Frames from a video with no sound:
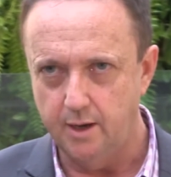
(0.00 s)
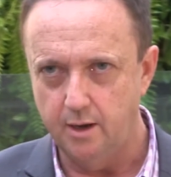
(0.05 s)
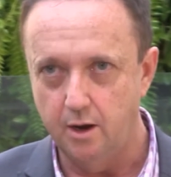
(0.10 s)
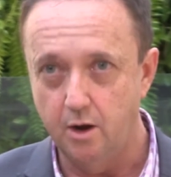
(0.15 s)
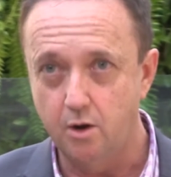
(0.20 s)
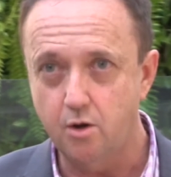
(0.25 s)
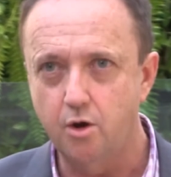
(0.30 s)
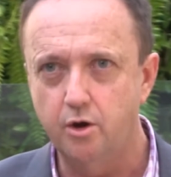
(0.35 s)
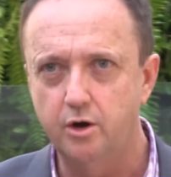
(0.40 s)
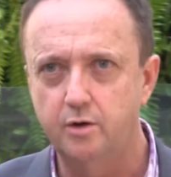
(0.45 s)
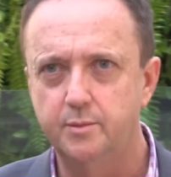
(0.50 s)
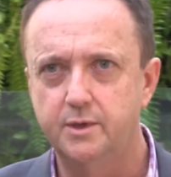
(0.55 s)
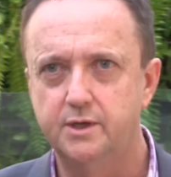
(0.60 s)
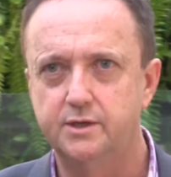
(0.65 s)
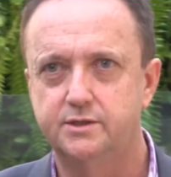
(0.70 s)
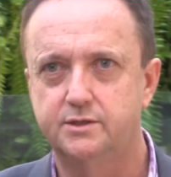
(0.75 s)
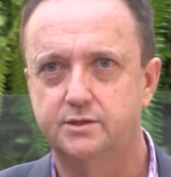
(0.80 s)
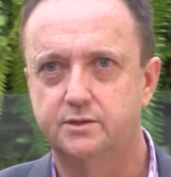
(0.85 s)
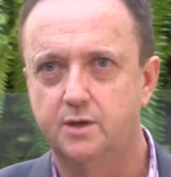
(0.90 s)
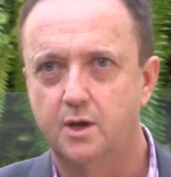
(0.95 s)

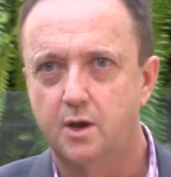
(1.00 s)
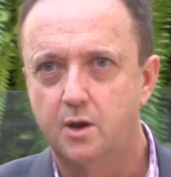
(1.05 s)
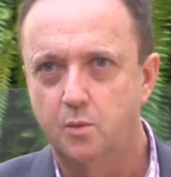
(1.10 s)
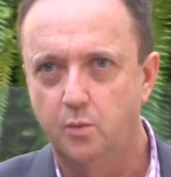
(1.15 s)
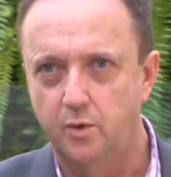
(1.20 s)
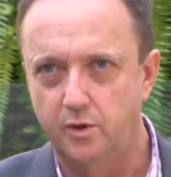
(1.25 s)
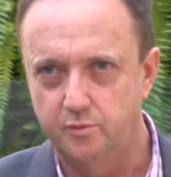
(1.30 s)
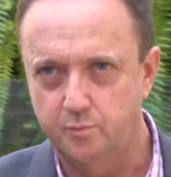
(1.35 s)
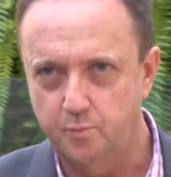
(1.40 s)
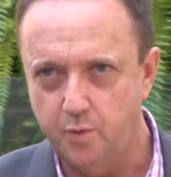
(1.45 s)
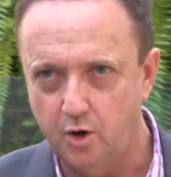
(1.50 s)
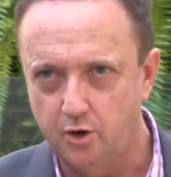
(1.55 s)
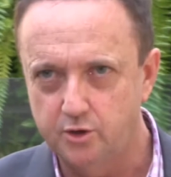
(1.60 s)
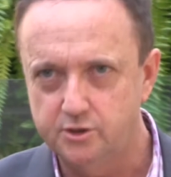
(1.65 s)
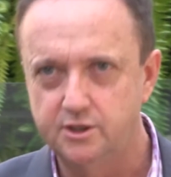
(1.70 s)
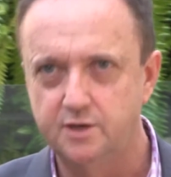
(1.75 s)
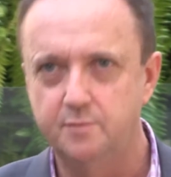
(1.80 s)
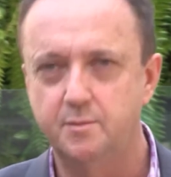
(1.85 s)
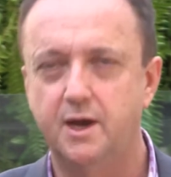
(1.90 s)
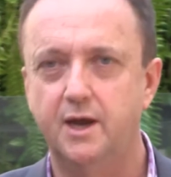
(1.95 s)
economists, with
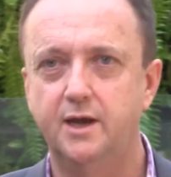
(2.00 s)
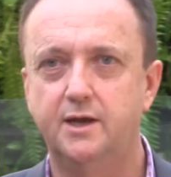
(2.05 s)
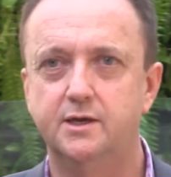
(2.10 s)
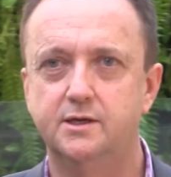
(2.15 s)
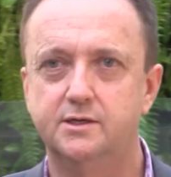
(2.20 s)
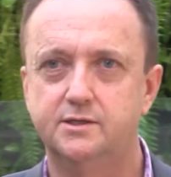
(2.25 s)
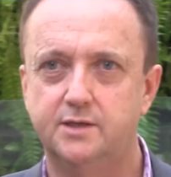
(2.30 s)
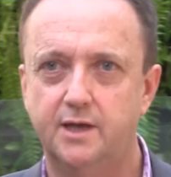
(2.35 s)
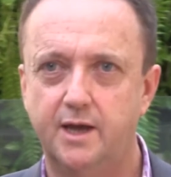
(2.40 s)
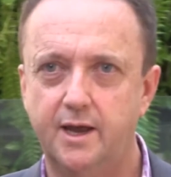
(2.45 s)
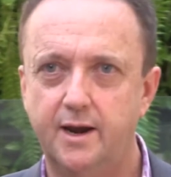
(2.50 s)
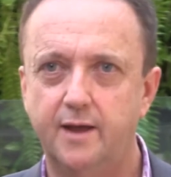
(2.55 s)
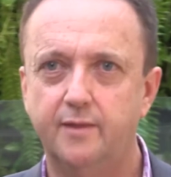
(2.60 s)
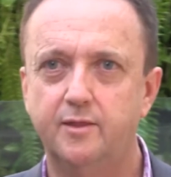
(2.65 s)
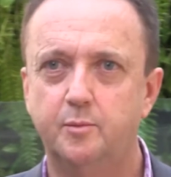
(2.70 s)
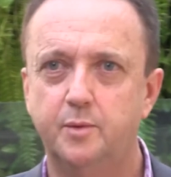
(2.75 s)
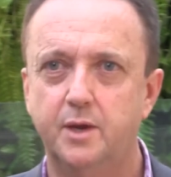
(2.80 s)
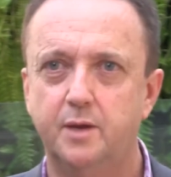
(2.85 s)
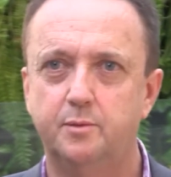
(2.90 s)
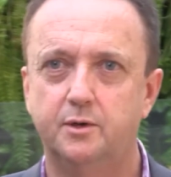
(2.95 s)
policymakers and
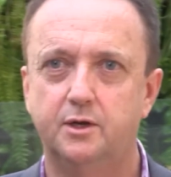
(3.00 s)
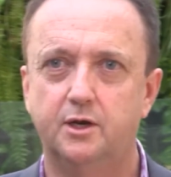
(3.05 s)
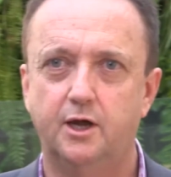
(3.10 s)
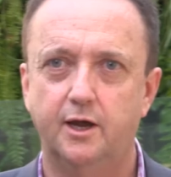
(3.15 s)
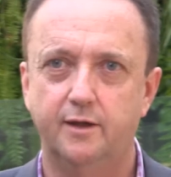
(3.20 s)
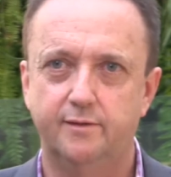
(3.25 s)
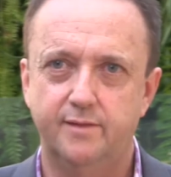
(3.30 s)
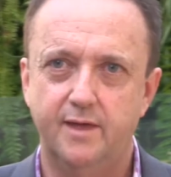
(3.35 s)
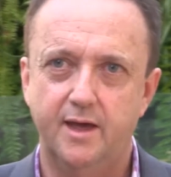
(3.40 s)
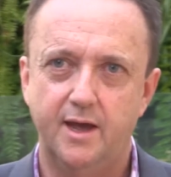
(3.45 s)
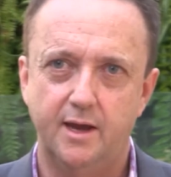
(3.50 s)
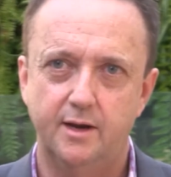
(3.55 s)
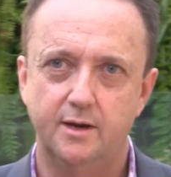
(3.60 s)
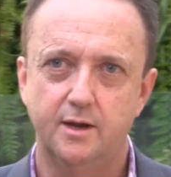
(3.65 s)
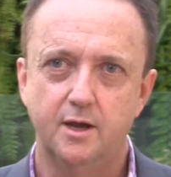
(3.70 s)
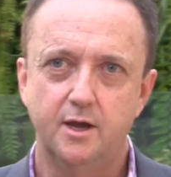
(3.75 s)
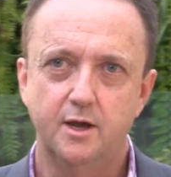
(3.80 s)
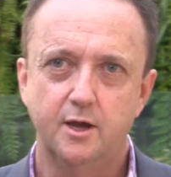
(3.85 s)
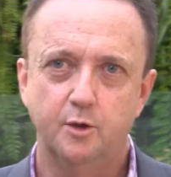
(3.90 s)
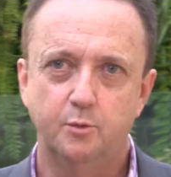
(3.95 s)
other people like that,
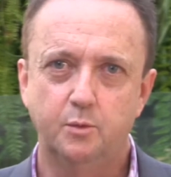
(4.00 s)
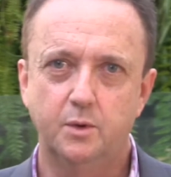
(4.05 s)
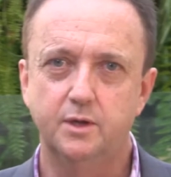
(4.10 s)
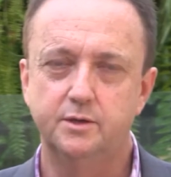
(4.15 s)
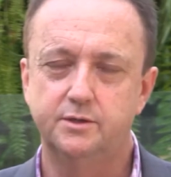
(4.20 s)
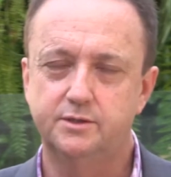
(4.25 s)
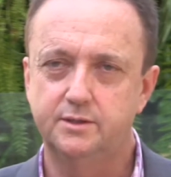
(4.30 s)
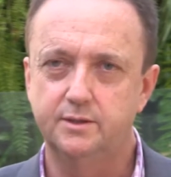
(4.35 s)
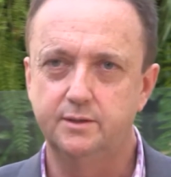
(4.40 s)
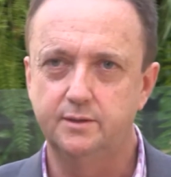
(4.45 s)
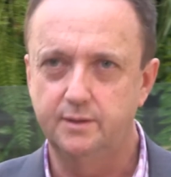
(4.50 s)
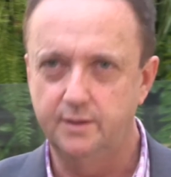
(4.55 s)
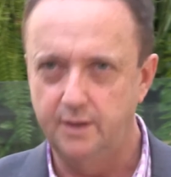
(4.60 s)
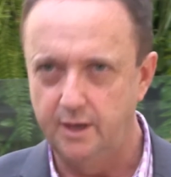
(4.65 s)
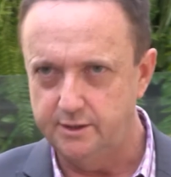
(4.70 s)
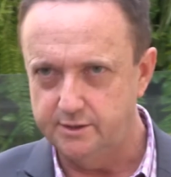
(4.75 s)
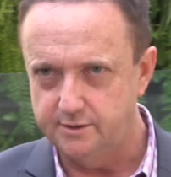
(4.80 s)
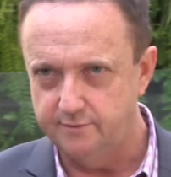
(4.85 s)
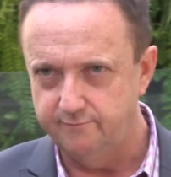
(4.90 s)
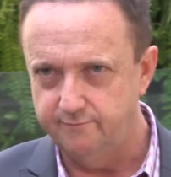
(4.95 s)
because
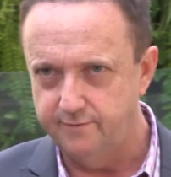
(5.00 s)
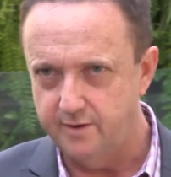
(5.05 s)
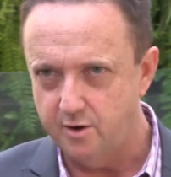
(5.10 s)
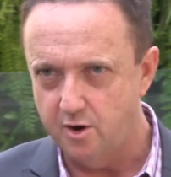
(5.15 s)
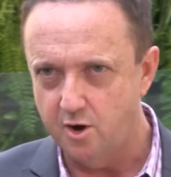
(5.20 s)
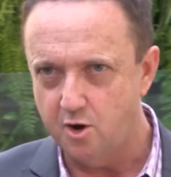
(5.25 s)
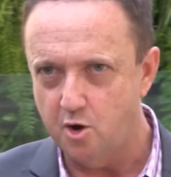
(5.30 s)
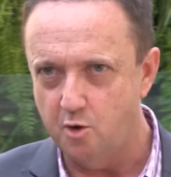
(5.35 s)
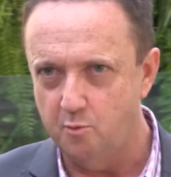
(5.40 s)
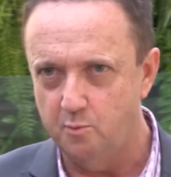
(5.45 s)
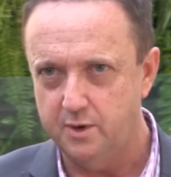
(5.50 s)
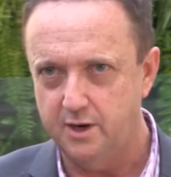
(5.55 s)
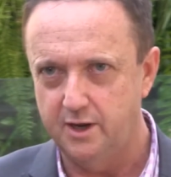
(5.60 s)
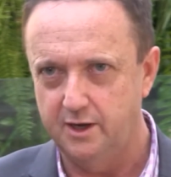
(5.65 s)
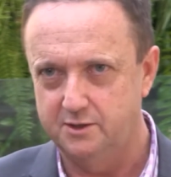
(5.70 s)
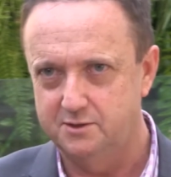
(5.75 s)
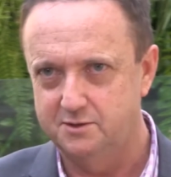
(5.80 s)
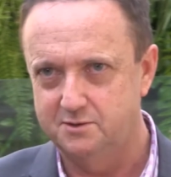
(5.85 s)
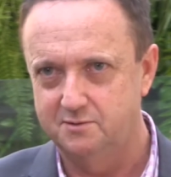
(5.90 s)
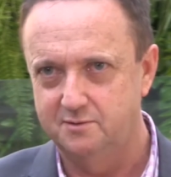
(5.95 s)
it's a very
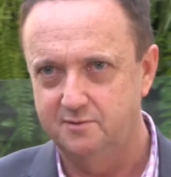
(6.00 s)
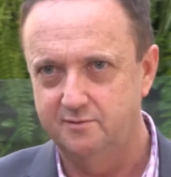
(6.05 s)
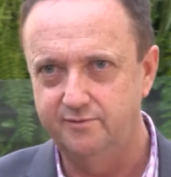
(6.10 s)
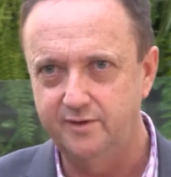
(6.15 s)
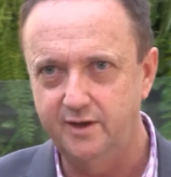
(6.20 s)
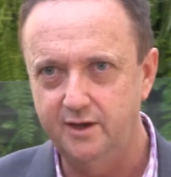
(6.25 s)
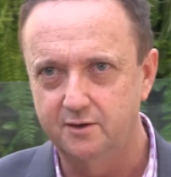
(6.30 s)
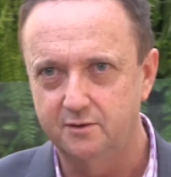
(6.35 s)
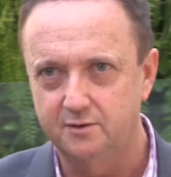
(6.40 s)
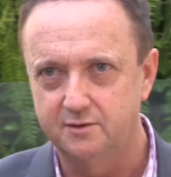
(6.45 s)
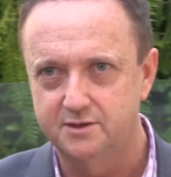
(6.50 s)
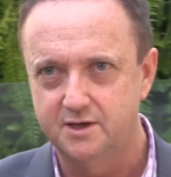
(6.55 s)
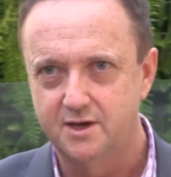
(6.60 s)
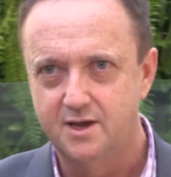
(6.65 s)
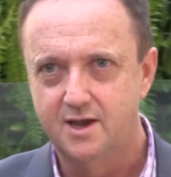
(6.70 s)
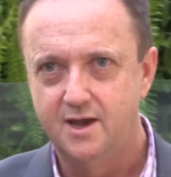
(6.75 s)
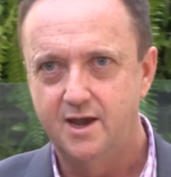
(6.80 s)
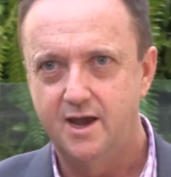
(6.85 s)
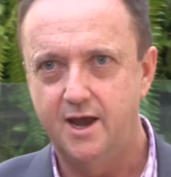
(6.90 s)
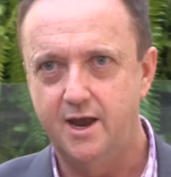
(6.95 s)
complex field
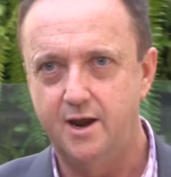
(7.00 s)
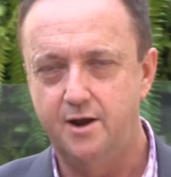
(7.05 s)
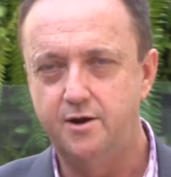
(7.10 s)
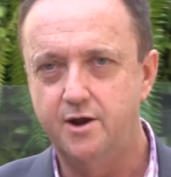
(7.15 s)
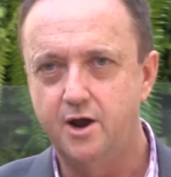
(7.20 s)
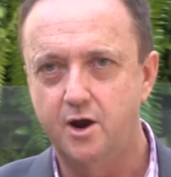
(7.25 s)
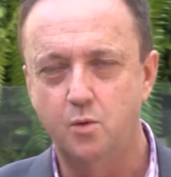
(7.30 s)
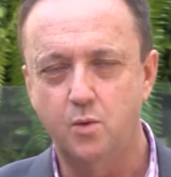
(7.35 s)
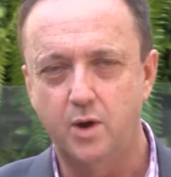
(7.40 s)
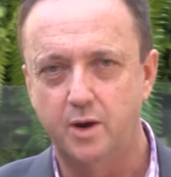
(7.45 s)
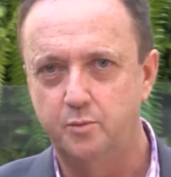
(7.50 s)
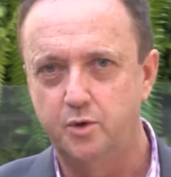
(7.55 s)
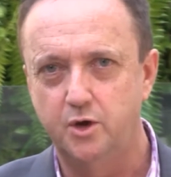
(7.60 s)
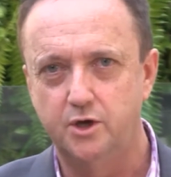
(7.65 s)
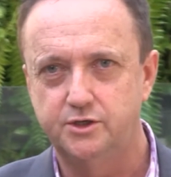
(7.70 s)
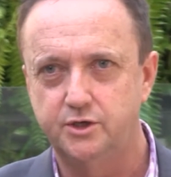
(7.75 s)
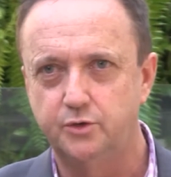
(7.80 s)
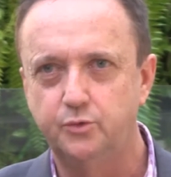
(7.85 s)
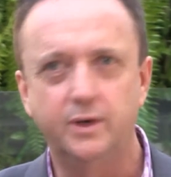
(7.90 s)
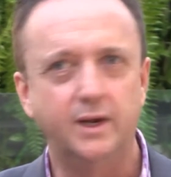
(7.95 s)
and no one
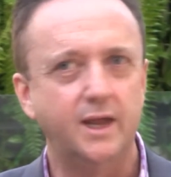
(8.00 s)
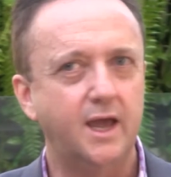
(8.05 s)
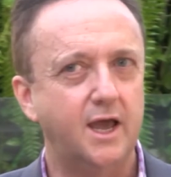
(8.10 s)
person really